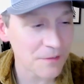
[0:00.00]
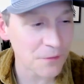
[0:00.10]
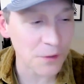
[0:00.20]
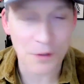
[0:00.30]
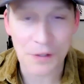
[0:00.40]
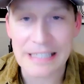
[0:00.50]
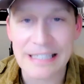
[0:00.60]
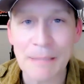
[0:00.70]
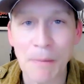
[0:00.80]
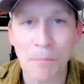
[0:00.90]
for the
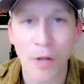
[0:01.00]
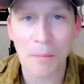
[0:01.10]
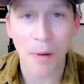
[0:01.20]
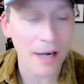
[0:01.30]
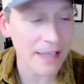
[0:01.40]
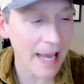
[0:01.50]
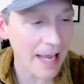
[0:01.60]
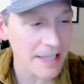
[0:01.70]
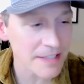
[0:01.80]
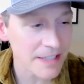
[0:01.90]
Sleep Unplugged
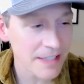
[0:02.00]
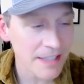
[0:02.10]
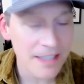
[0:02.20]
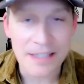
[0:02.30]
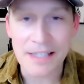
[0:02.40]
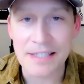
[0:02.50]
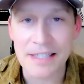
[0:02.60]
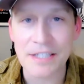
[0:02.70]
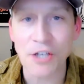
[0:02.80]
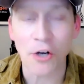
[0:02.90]
podcast, this
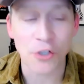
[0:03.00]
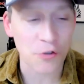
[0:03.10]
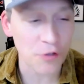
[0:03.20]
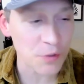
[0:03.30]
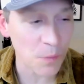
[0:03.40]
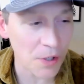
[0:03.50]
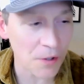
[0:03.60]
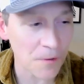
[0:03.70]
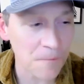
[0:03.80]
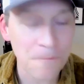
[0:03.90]
is Dr. Chris
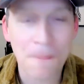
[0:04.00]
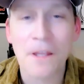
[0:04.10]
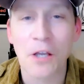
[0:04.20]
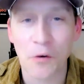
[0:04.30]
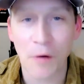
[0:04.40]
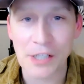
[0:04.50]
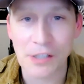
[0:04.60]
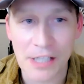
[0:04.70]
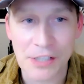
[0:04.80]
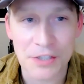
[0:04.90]
Winter.
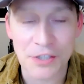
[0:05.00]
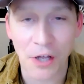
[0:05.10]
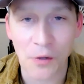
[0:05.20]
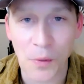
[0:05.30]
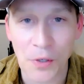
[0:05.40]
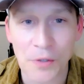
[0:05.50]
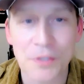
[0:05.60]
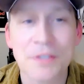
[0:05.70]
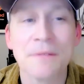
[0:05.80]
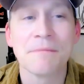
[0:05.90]
Congratulations to all the
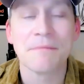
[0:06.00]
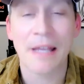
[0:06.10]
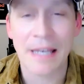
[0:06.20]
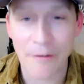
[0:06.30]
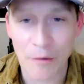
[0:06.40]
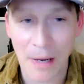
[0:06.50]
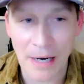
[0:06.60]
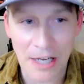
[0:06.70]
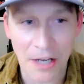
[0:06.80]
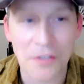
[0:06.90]
winners, and
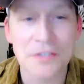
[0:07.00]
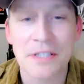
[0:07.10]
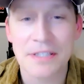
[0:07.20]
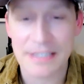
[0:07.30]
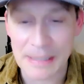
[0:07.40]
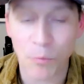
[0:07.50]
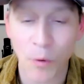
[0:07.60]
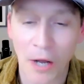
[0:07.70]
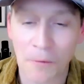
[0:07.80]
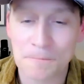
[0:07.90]
everybody else, sleep
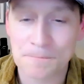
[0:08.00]
well.